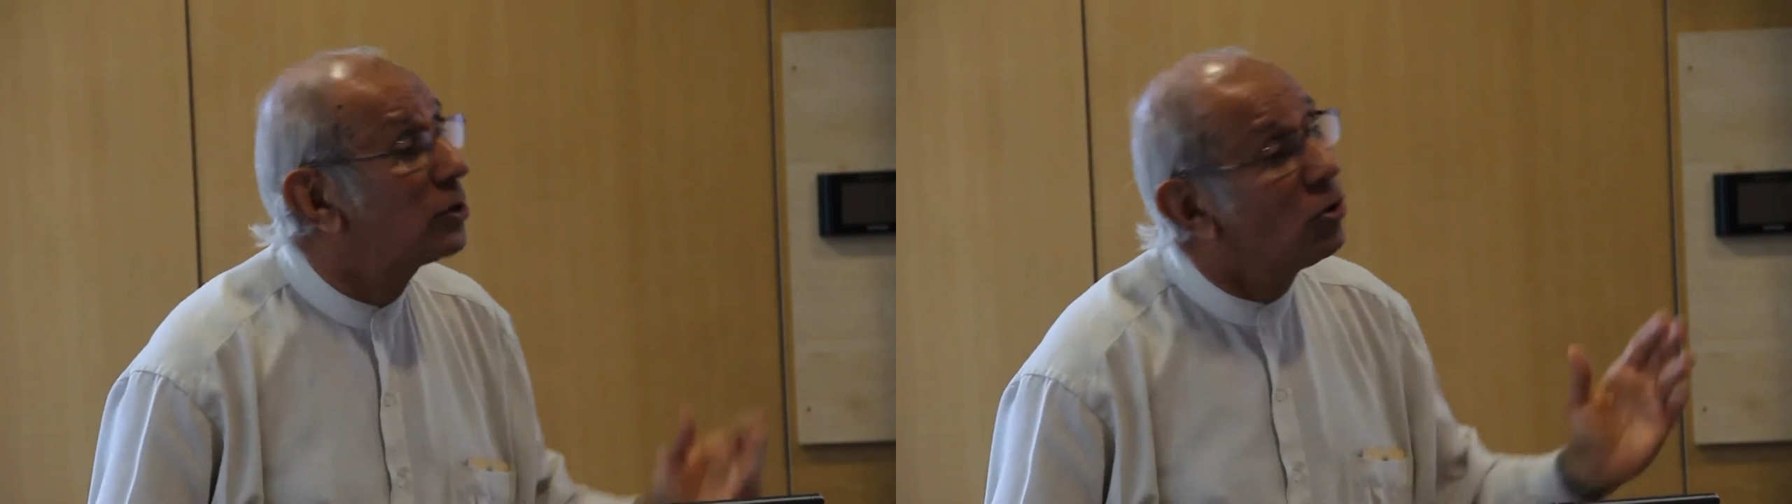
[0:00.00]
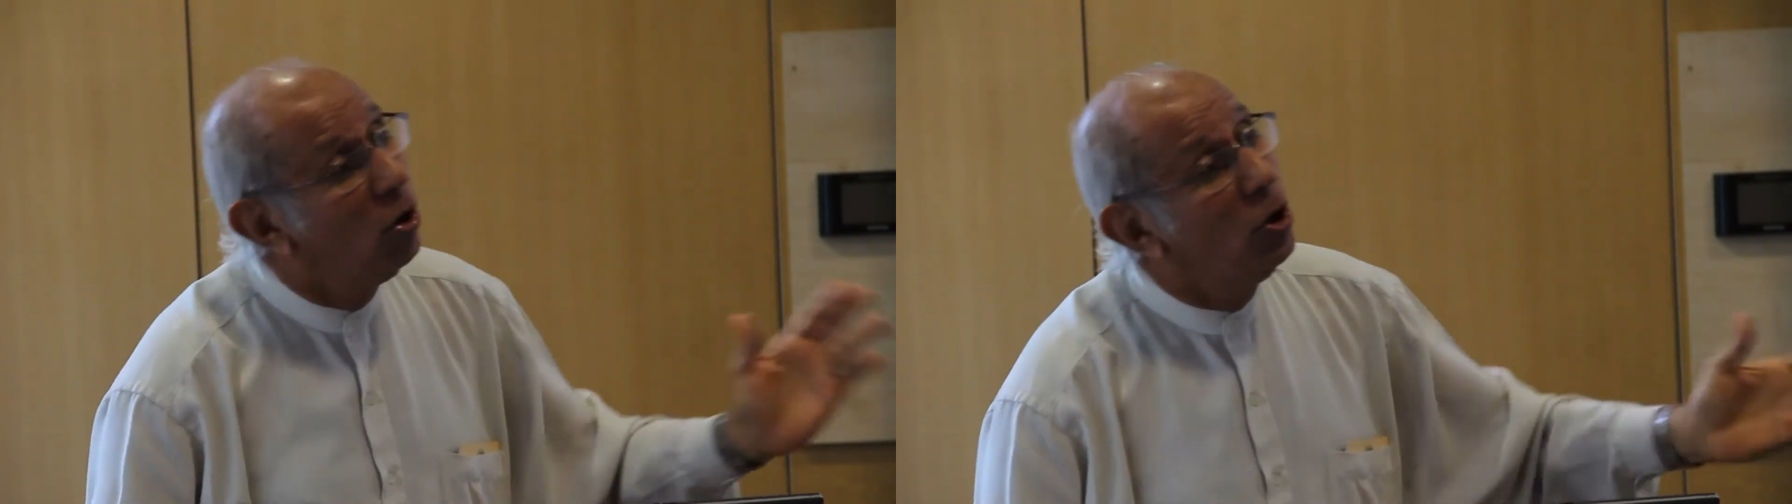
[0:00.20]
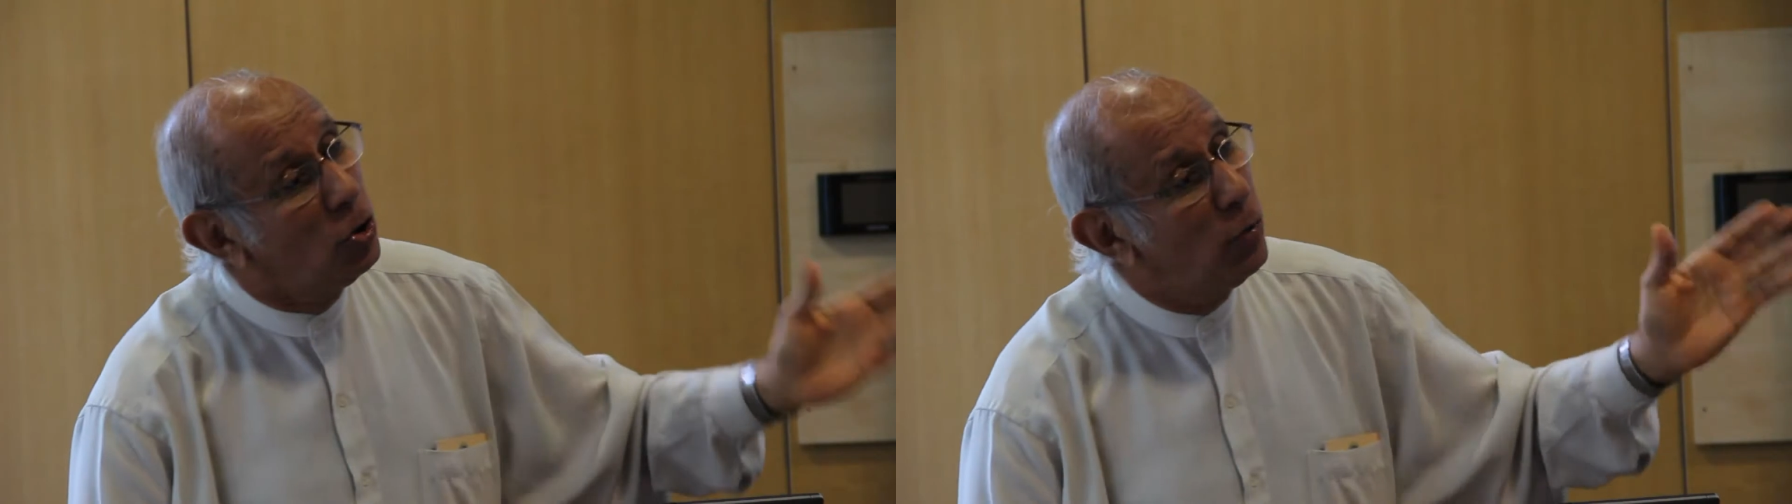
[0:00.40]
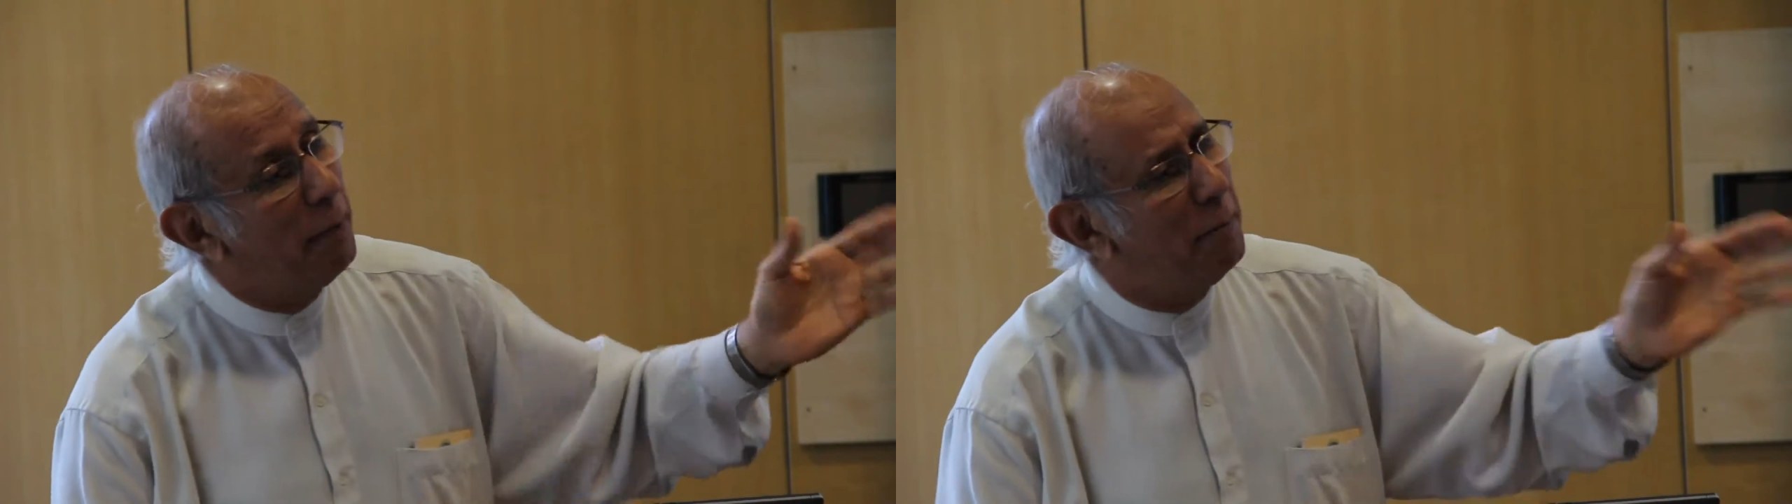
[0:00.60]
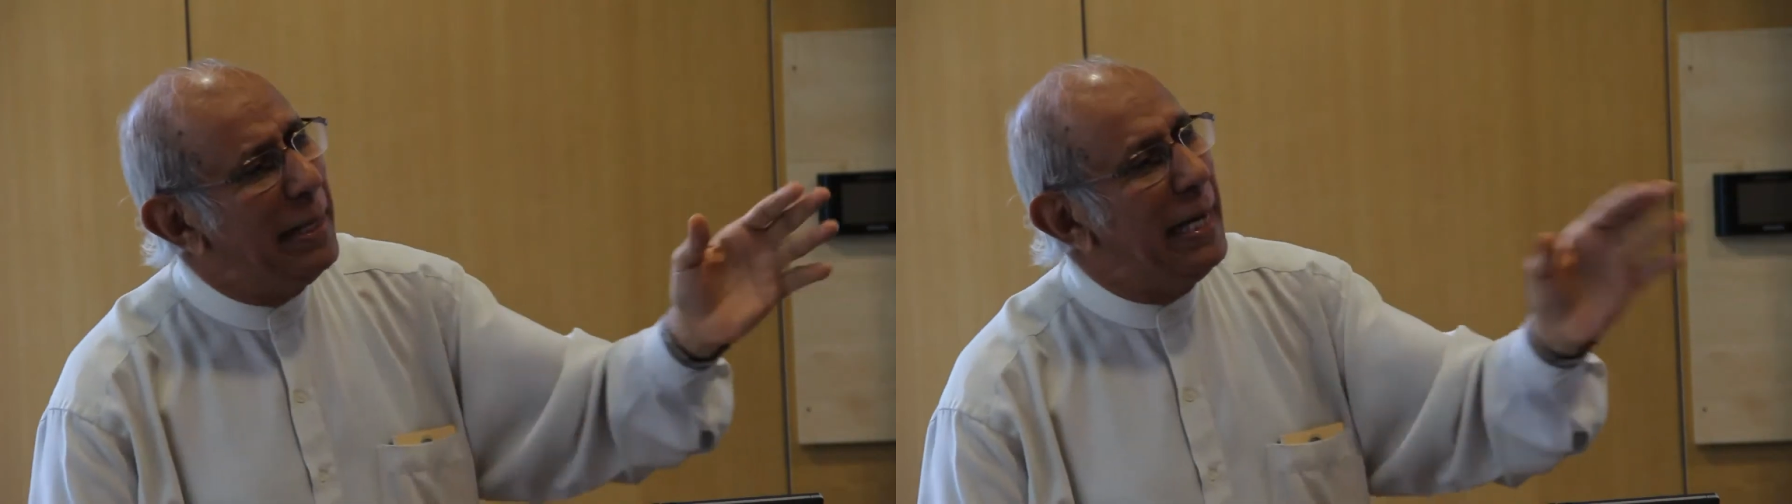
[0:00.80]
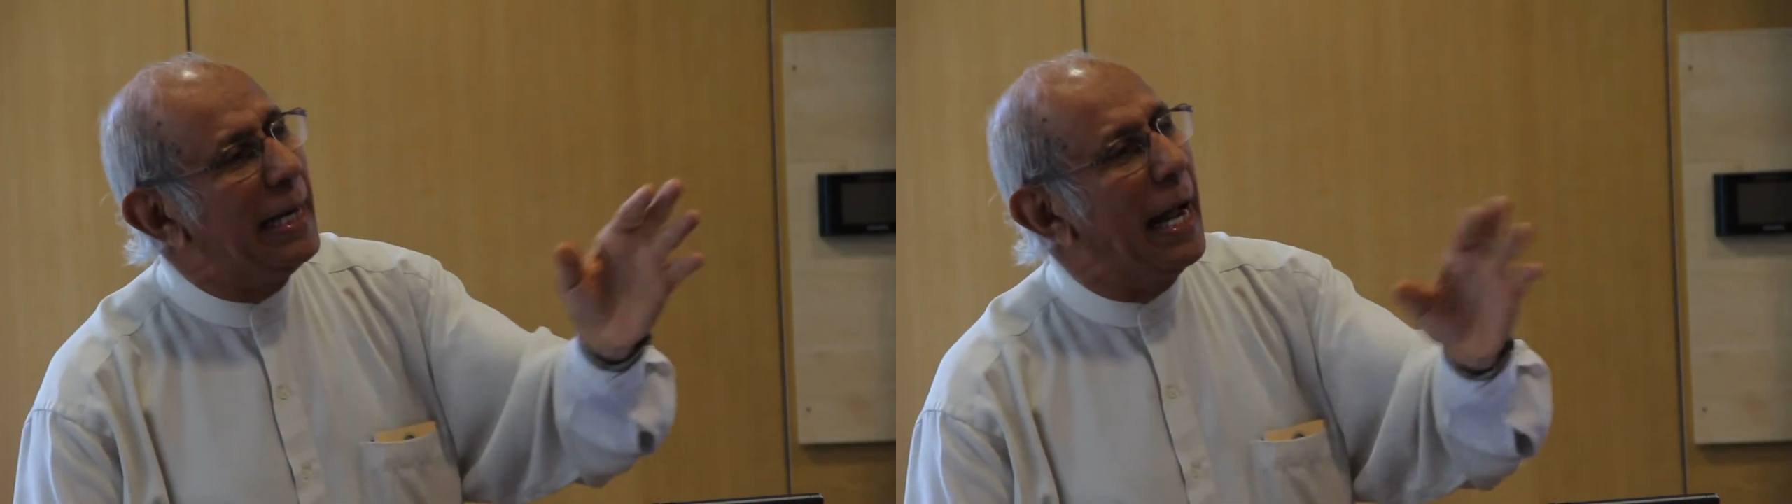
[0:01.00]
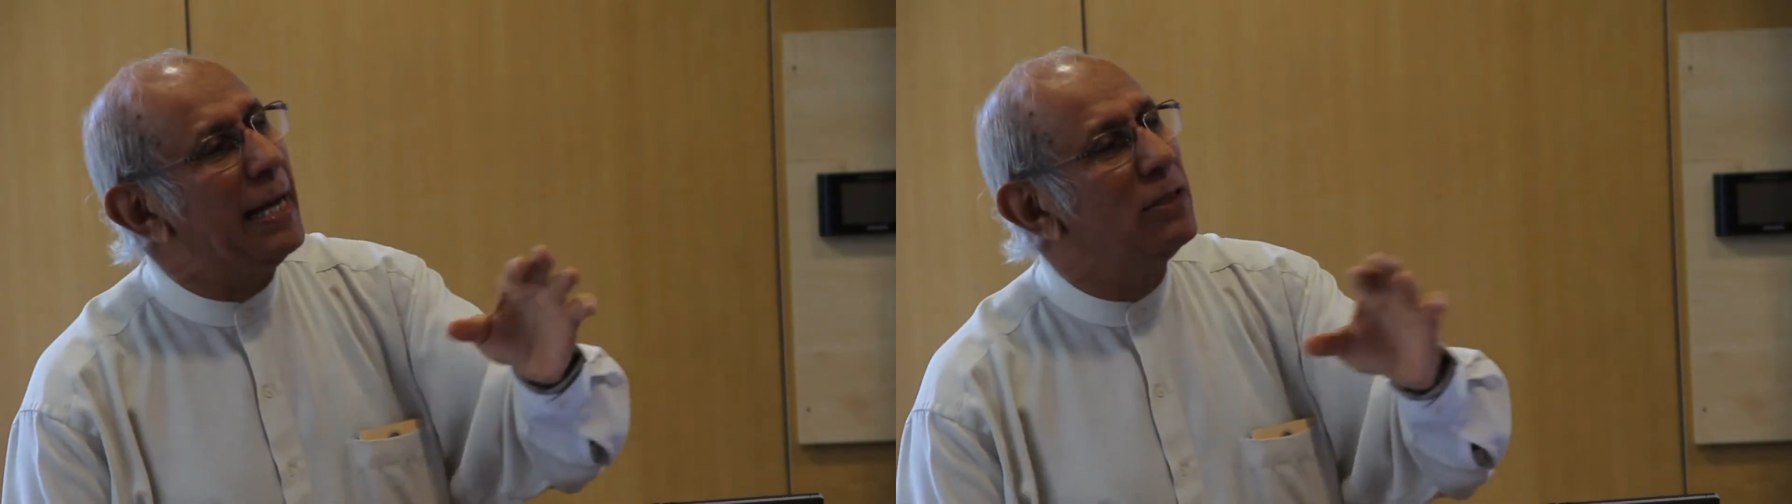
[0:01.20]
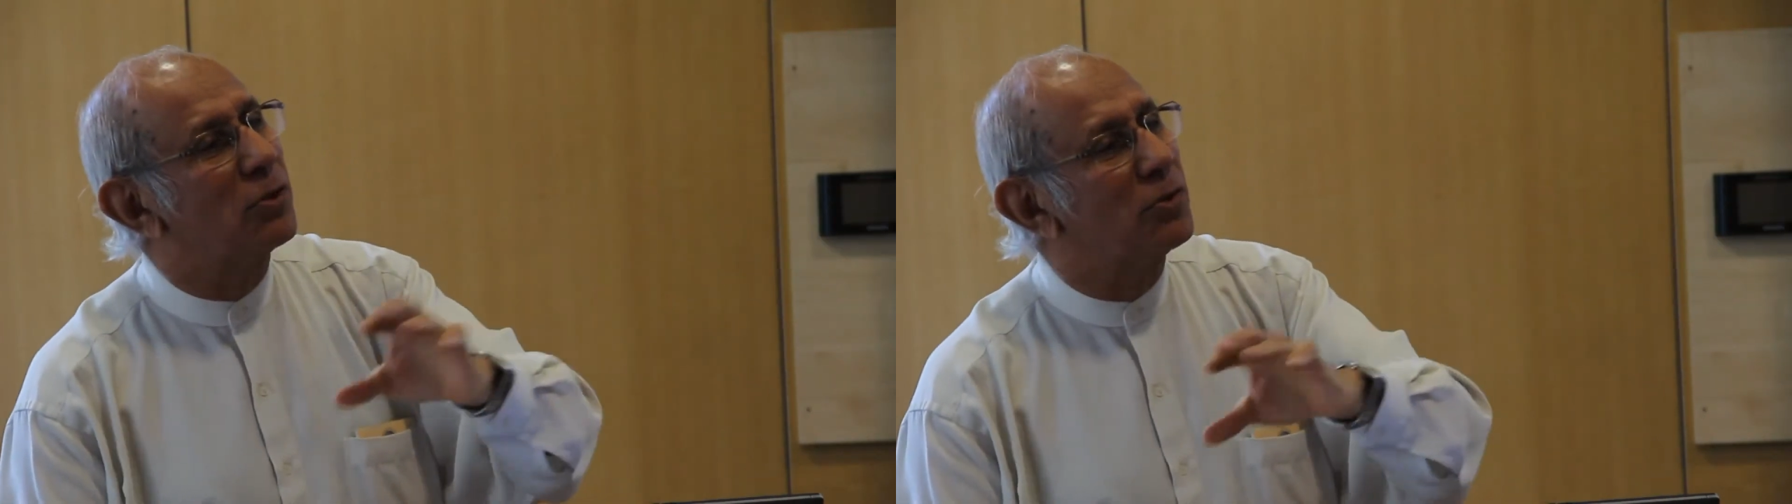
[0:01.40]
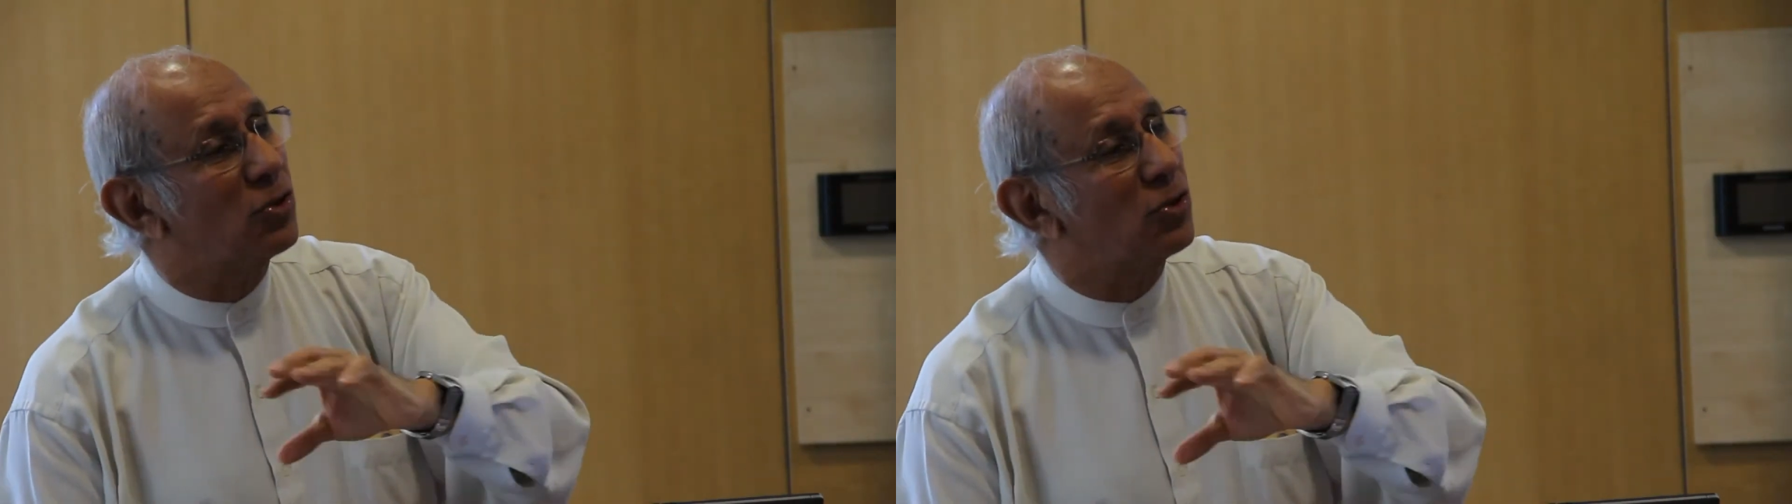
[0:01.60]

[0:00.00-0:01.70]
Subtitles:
So you have many kinds of